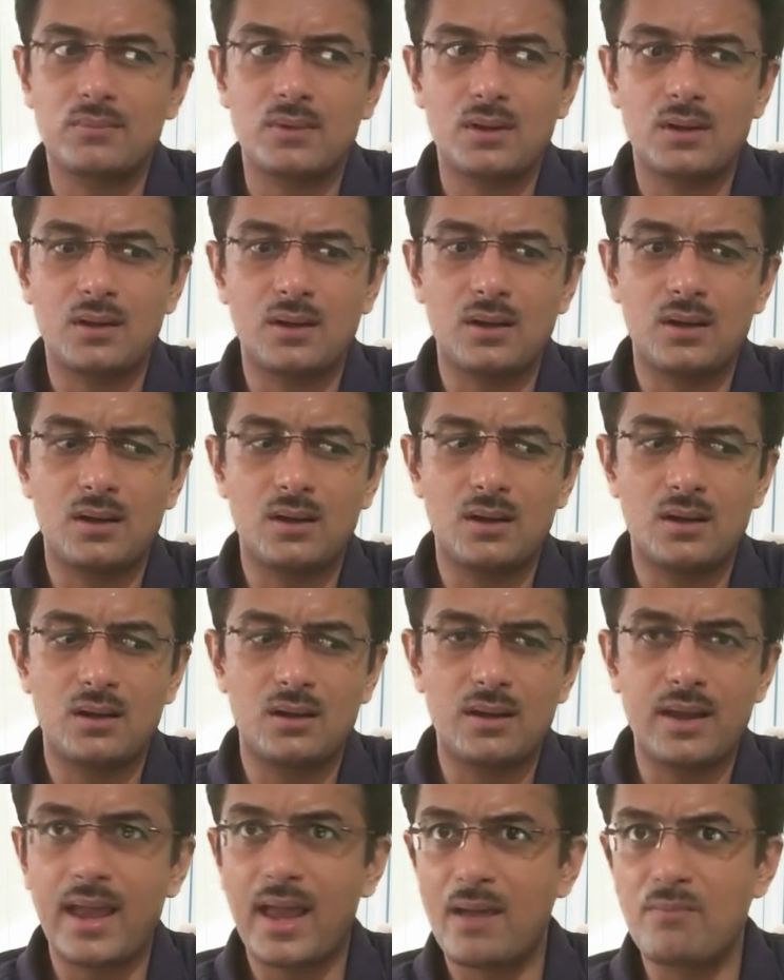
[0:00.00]

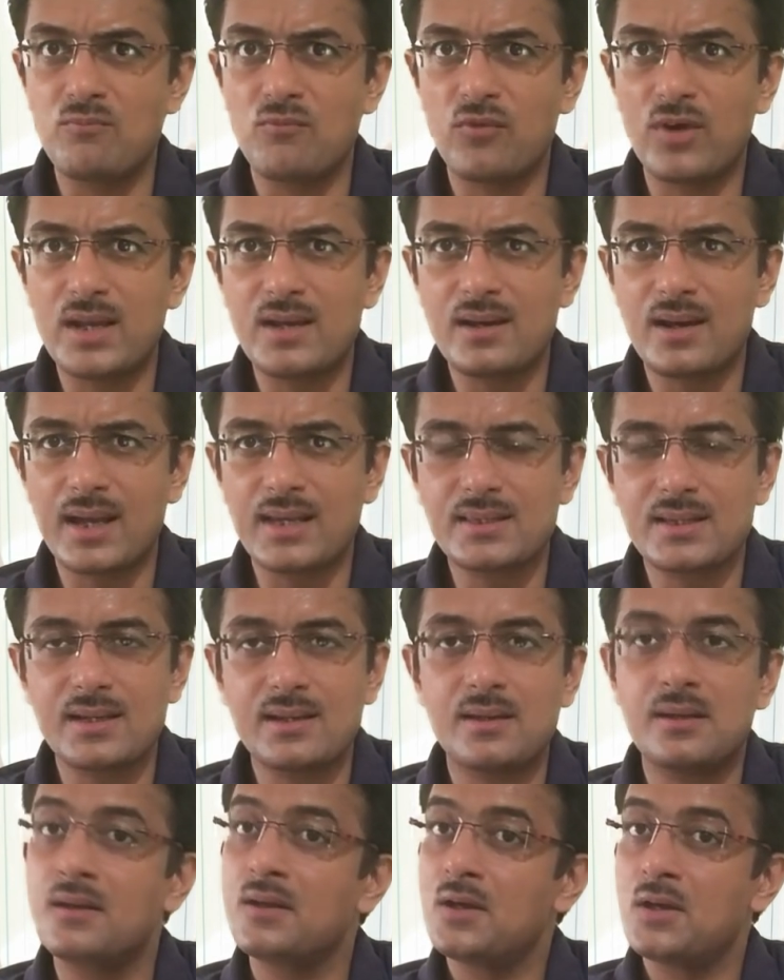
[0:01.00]
M1, I
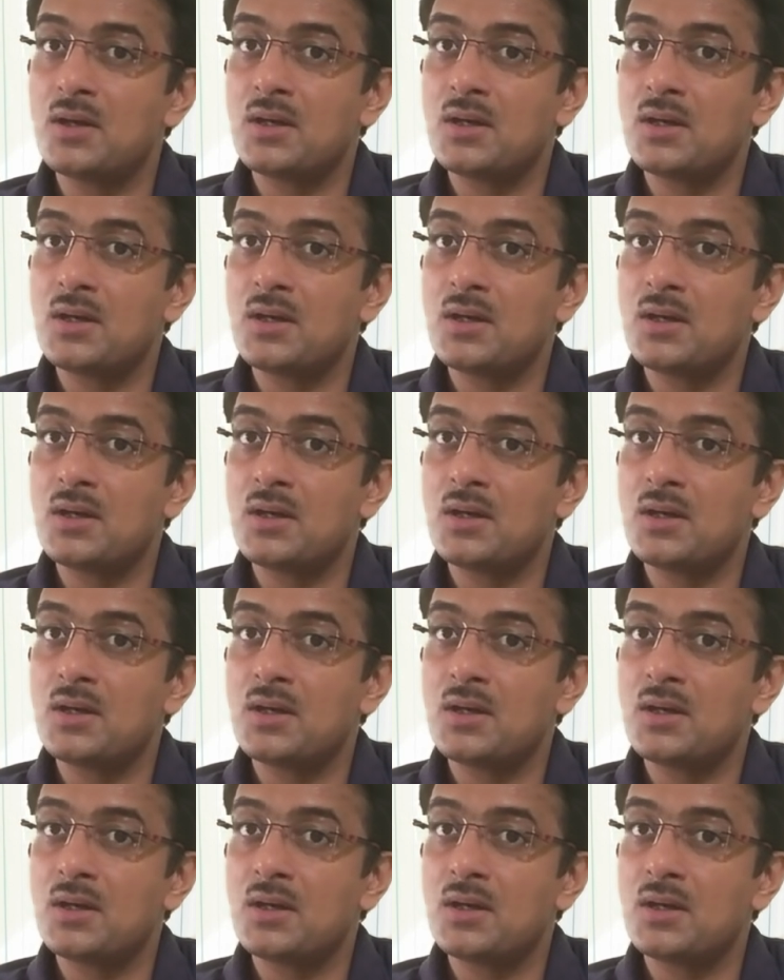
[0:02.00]
think.